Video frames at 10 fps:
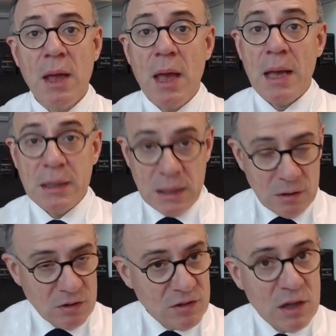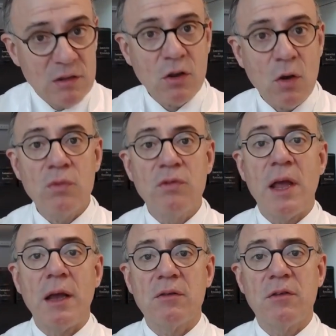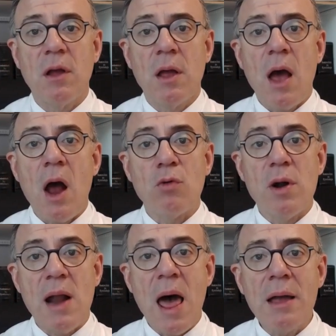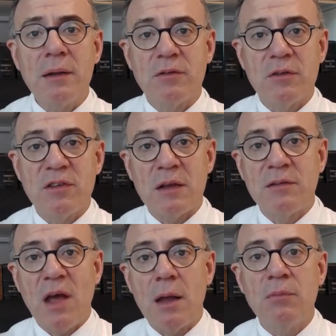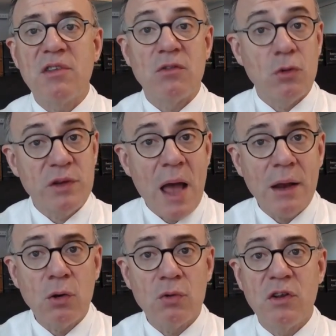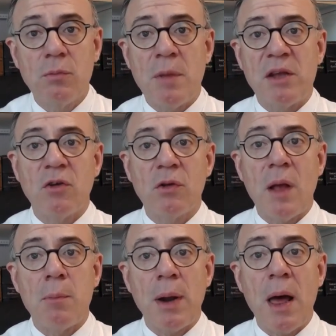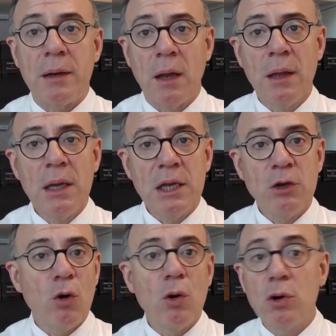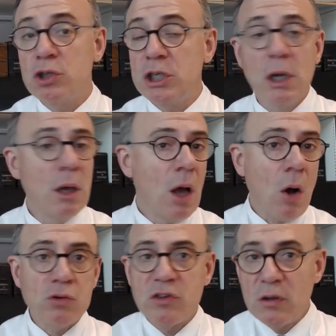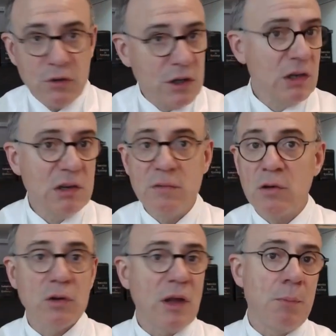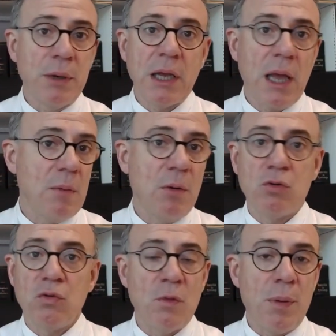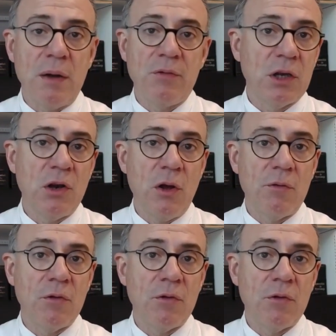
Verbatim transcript: And in this context, I realized at that time that the diagnostic method applied in neurology are definitely not applicable to the pelvic nerve.